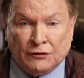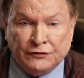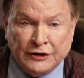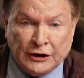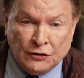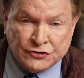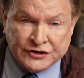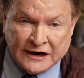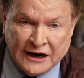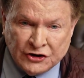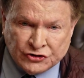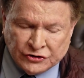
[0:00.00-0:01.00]
of
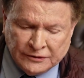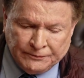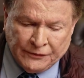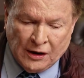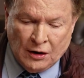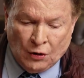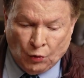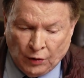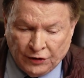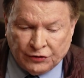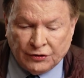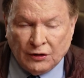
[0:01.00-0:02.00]
negotiation
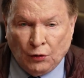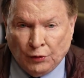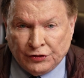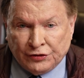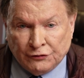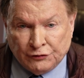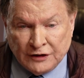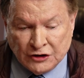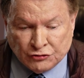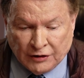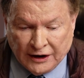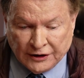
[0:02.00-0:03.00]
with the
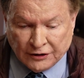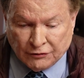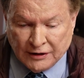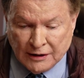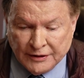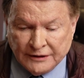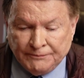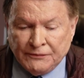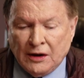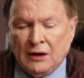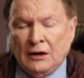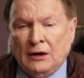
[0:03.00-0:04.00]
free trade agreement,
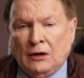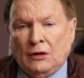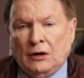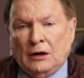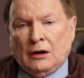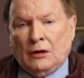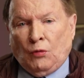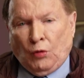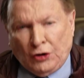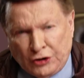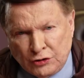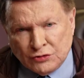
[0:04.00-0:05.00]

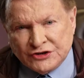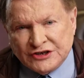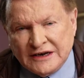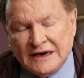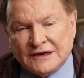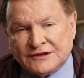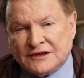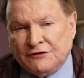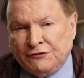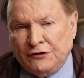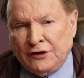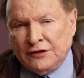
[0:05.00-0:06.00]
what do you see as
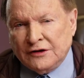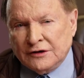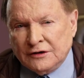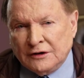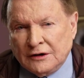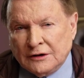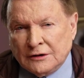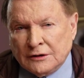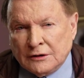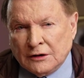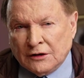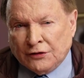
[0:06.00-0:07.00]
the
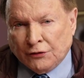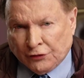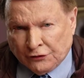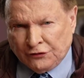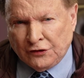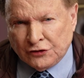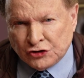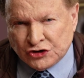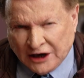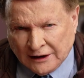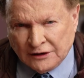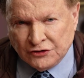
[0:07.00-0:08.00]
further
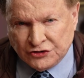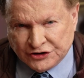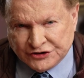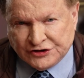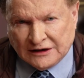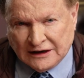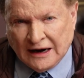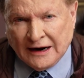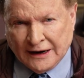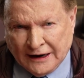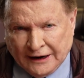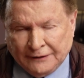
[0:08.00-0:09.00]
challenges that
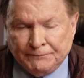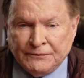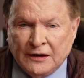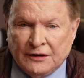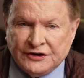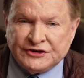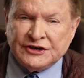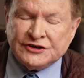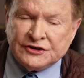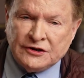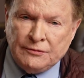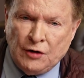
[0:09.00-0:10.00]
lie ahead? This
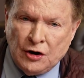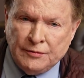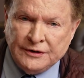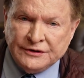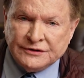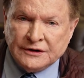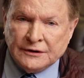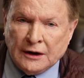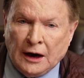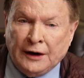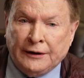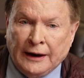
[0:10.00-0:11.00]
is at the moment
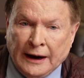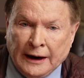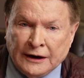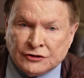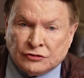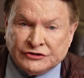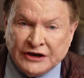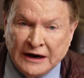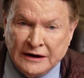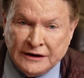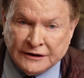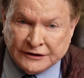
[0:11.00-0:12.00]
a short
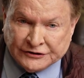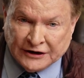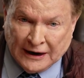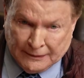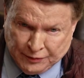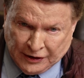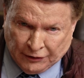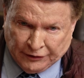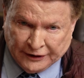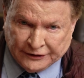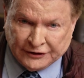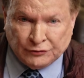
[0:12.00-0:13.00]
10-year time
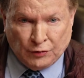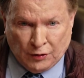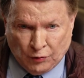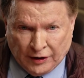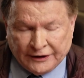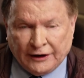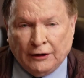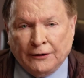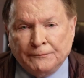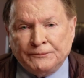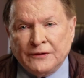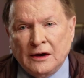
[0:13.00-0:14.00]
period that we're working
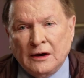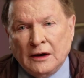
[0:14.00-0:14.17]
on.